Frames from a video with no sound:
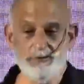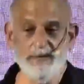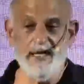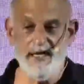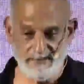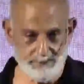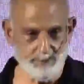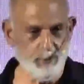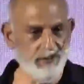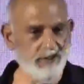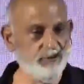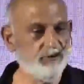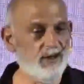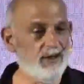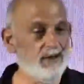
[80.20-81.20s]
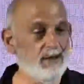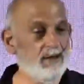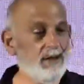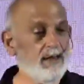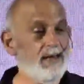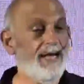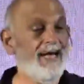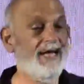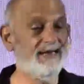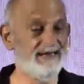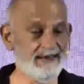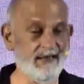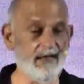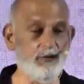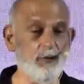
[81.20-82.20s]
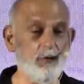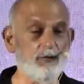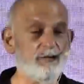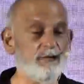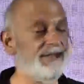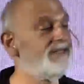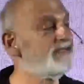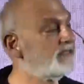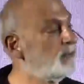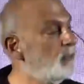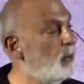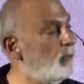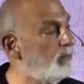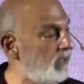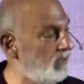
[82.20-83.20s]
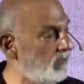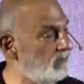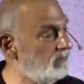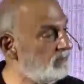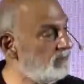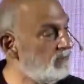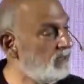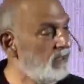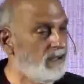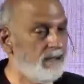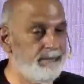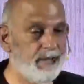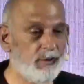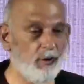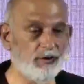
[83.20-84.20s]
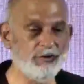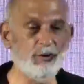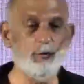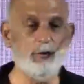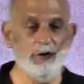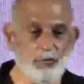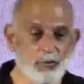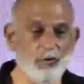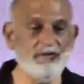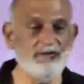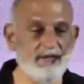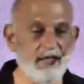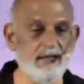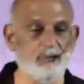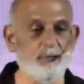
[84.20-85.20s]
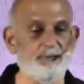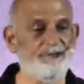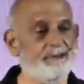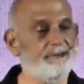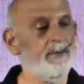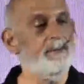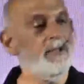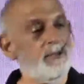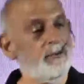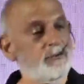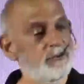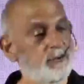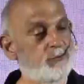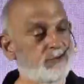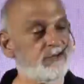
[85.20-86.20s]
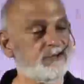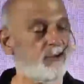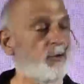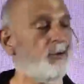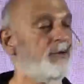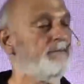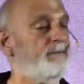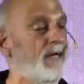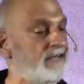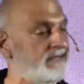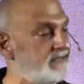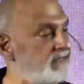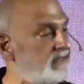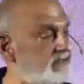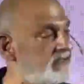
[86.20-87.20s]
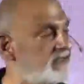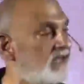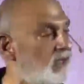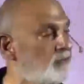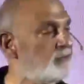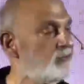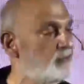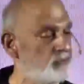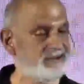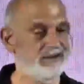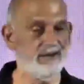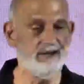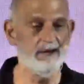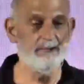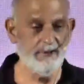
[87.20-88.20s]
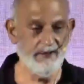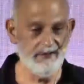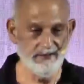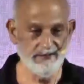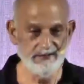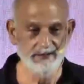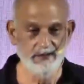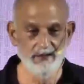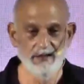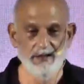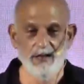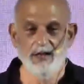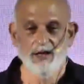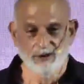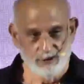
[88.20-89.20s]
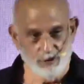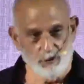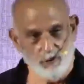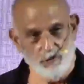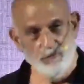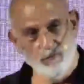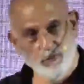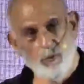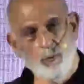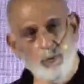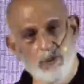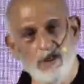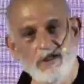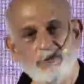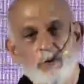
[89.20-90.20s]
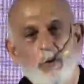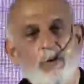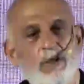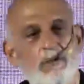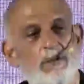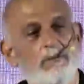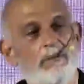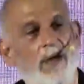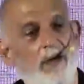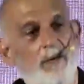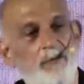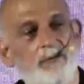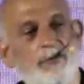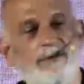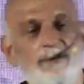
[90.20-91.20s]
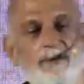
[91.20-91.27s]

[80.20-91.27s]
exponential, and second, it's global. Because you cannot get to 50 million users only by a certain country or certain place. So we are talking about